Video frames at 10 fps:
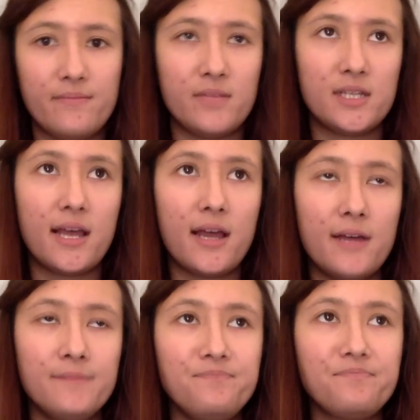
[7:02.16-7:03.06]

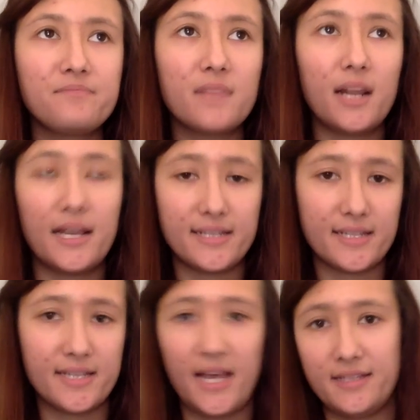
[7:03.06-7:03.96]
so like there's
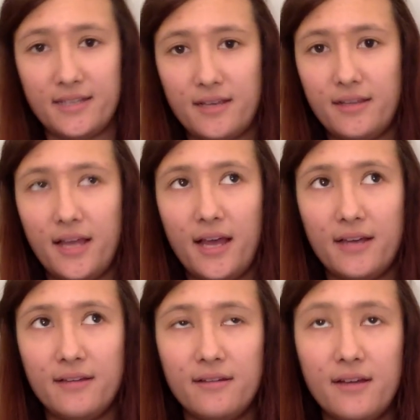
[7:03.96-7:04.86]
a Tesco
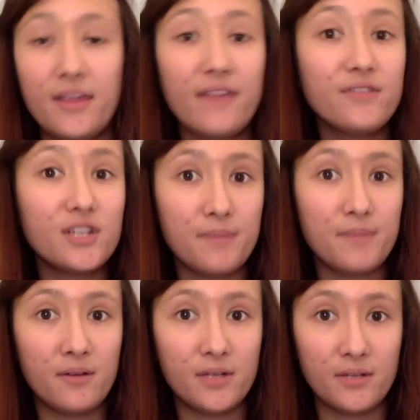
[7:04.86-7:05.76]
there. They've just
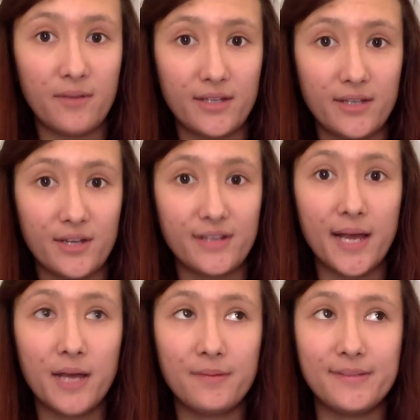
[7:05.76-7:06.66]
built a new Waitrose
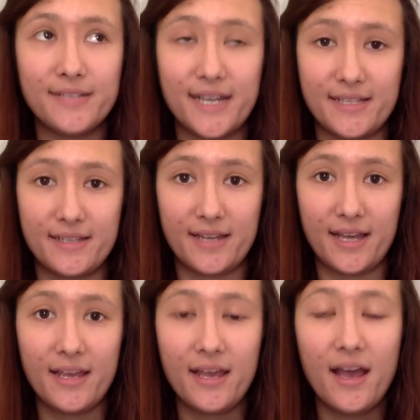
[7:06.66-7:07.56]
that opened
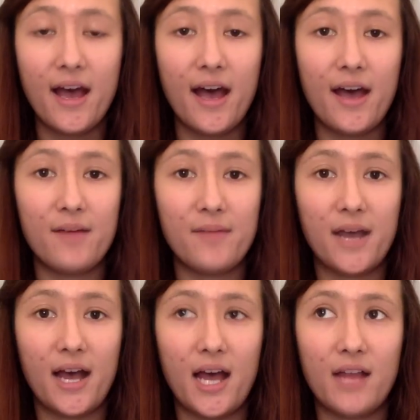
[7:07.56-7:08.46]
yesterday, and
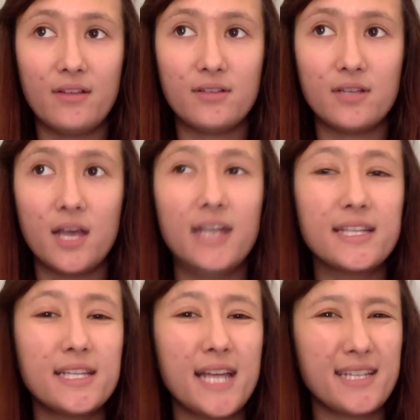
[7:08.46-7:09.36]
because
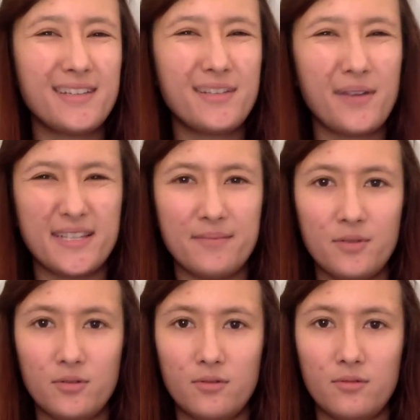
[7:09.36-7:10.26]
the Tesco is quite
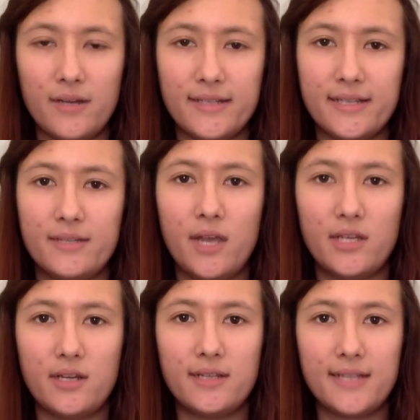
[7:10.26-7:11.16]
small, whereas this
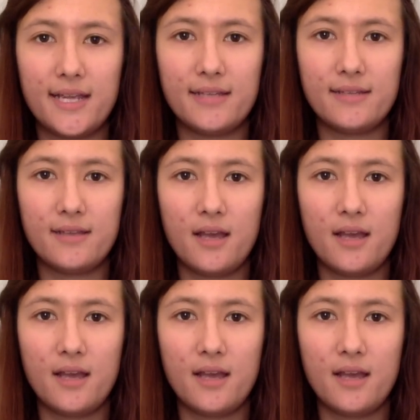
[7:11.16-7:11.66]
Waitrose is